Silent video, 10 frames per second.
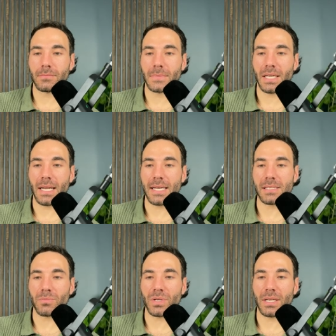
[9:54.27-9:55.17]
and as
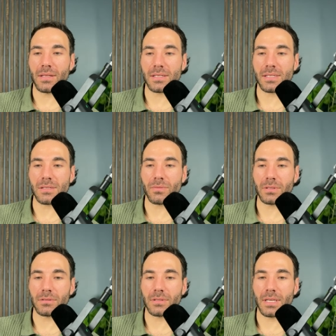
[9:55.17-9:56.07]
I'm reading this
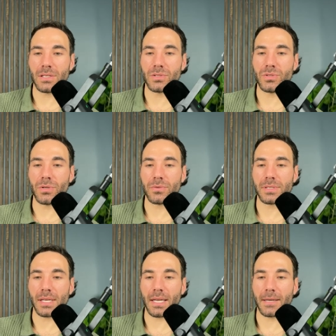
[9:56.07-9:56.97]
one is
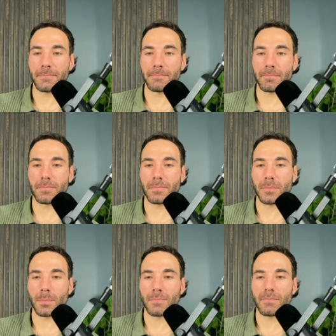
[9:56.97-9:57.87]
juicy.
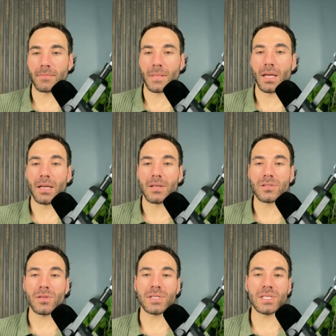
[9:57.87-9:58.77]

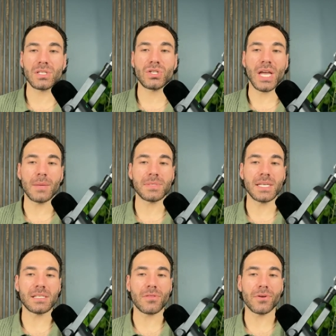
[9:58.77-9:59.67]
So this is James.
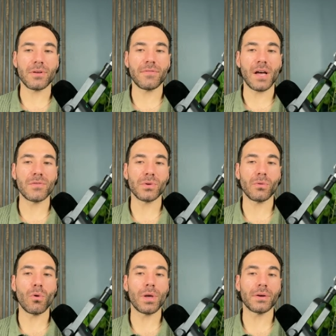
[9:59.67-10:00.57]
He's a
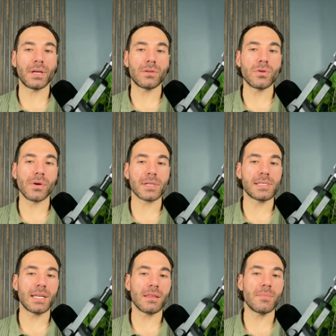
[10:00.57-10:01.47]
35-year-old lawyer in New York
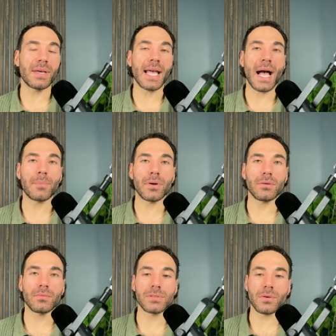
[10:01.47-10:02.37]
City, the Big
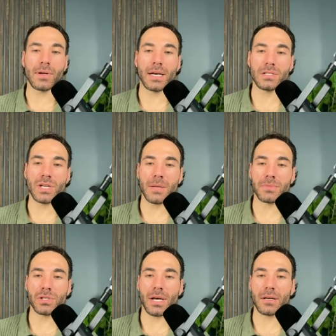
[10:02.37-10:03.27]
Apple. What's going on,
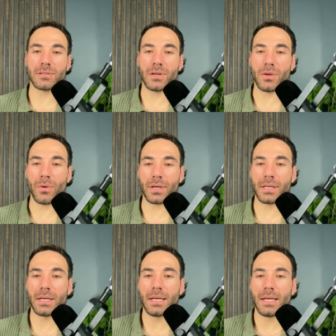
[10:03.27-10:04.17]
James? Shout out to New York.
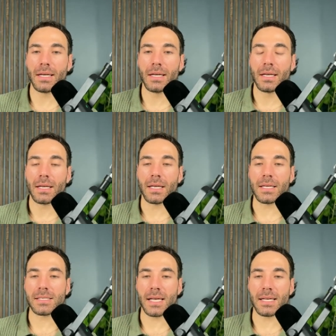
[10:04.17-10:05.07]

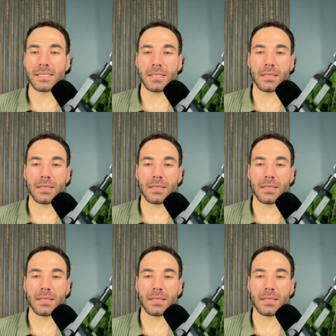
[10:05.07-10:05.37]
He says,